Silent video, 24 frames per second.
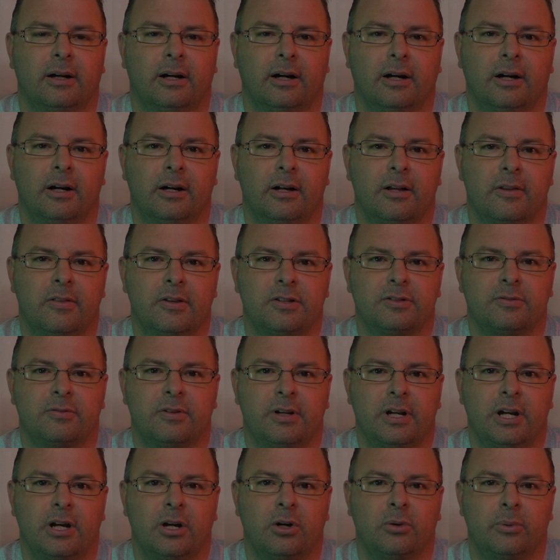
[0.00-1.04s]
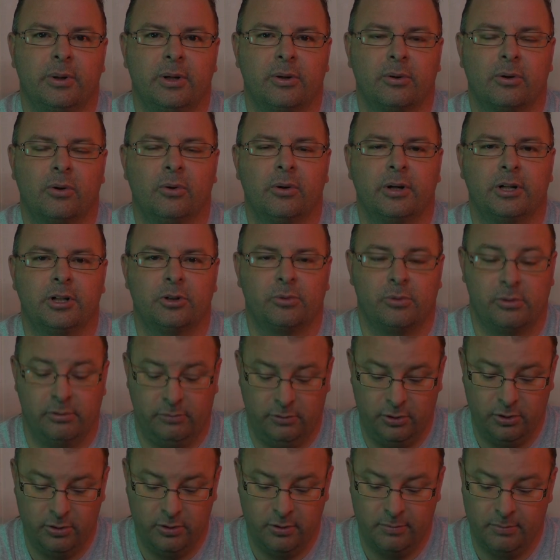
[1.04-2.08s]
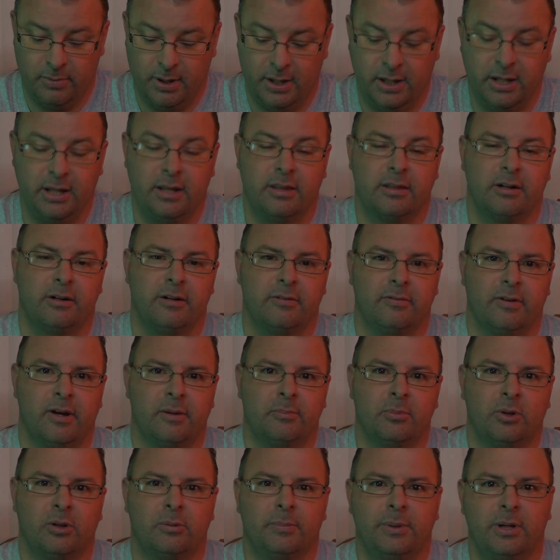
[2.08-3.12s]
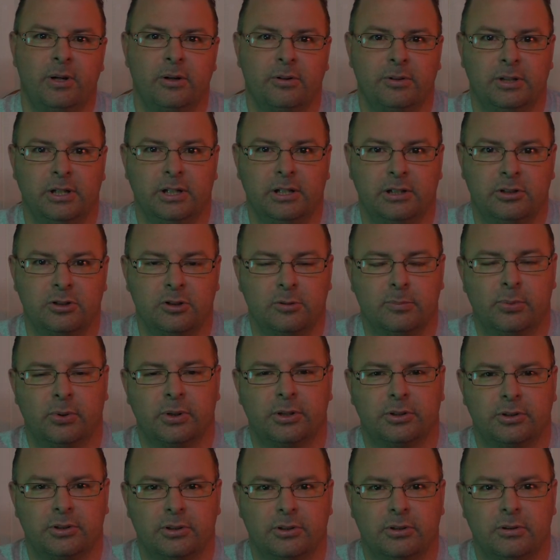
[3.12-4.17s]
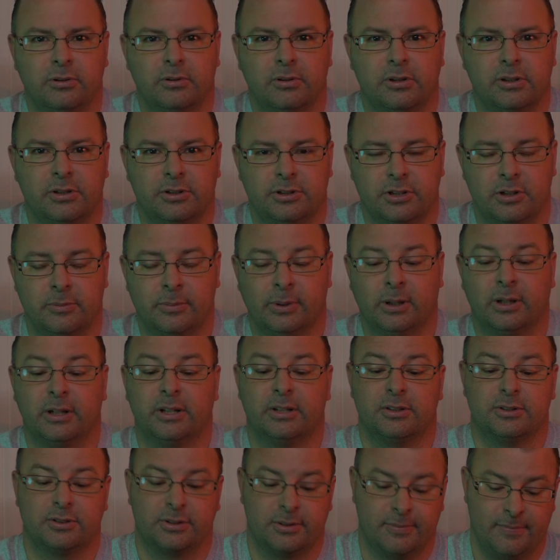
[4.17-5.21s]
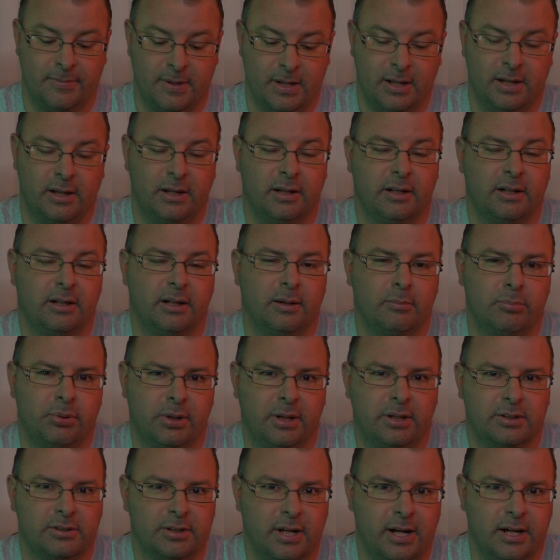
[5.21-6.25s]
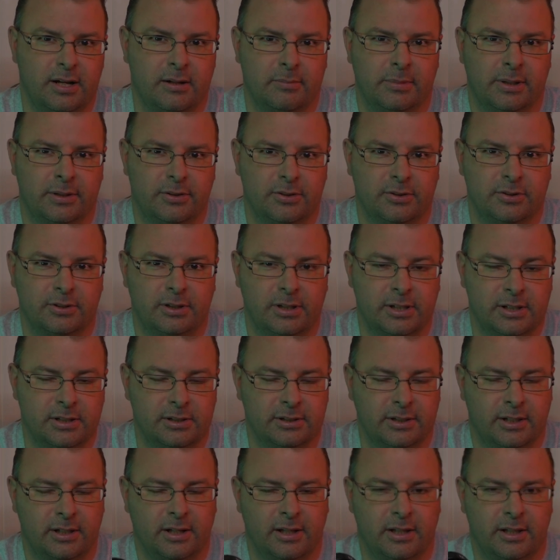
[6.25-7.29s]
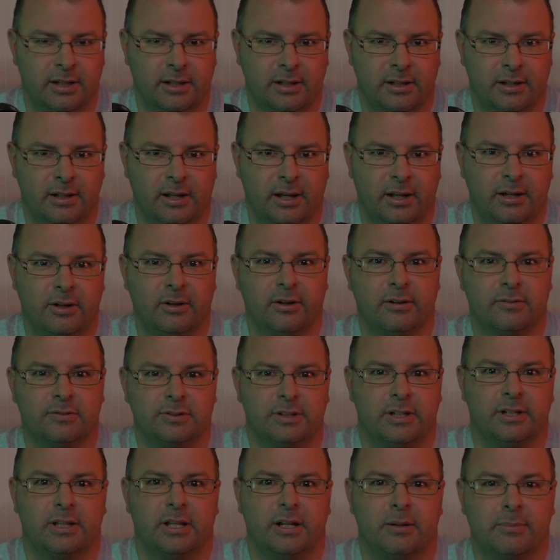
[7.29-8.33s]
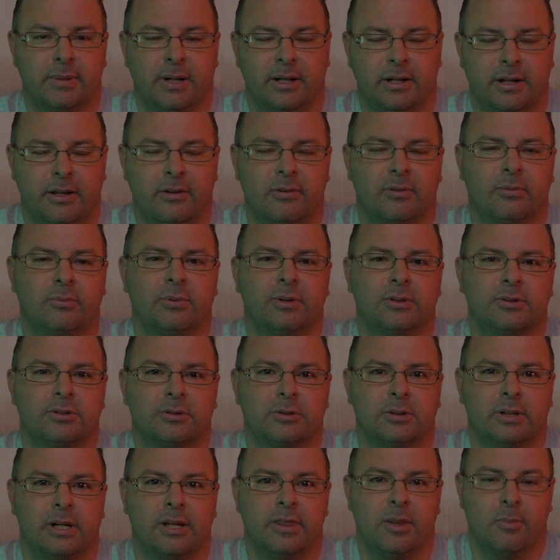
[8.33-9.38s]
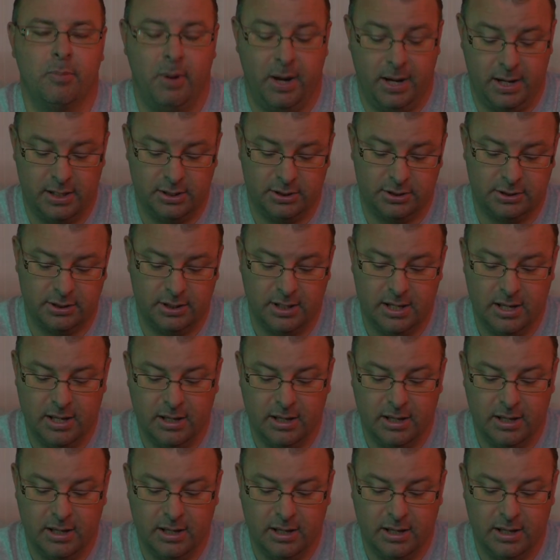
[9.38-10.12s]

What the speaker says: On this video, we are going to review the Meike 35mm T2.2 cinema lens. Now, I'm pretty excited about this lens, and I know I've said that about other ones in the past,